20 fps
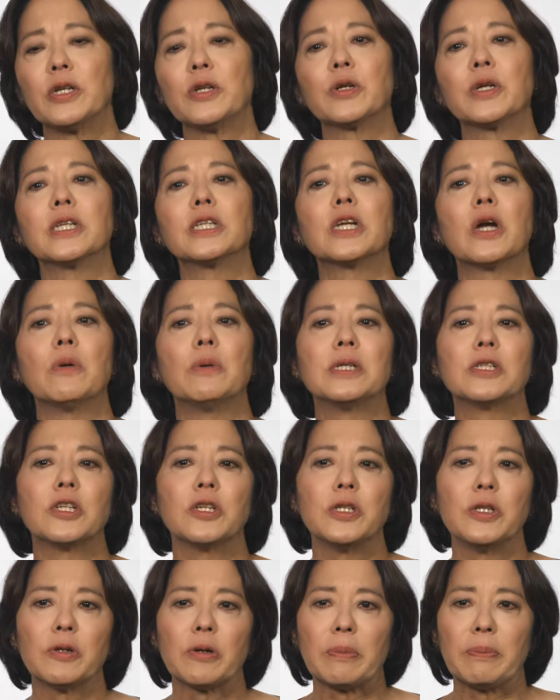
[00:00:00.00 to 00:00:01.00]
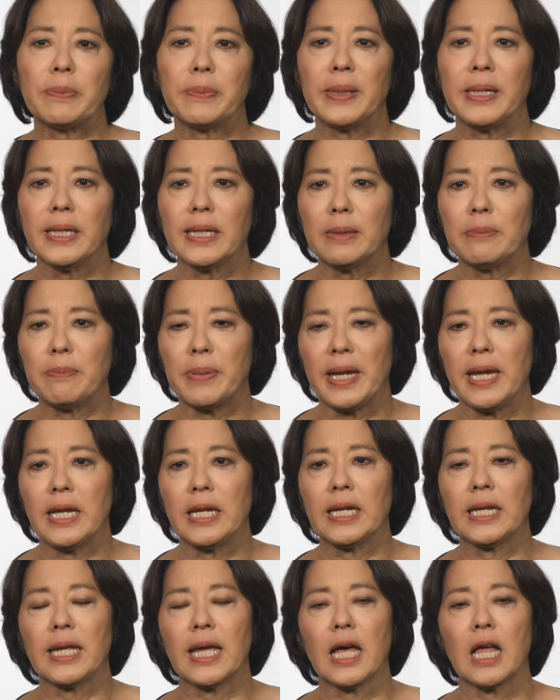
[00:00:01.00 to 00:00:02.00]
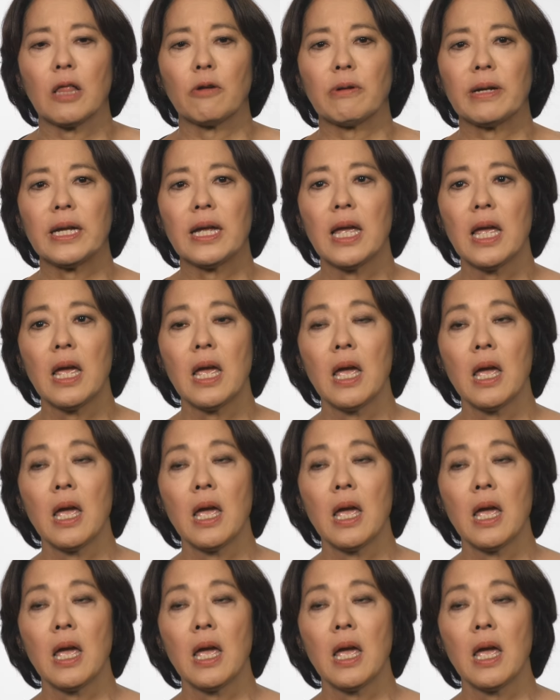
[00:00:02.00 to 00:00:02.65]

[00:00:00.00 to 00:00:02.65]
or you could go into a European painting gallery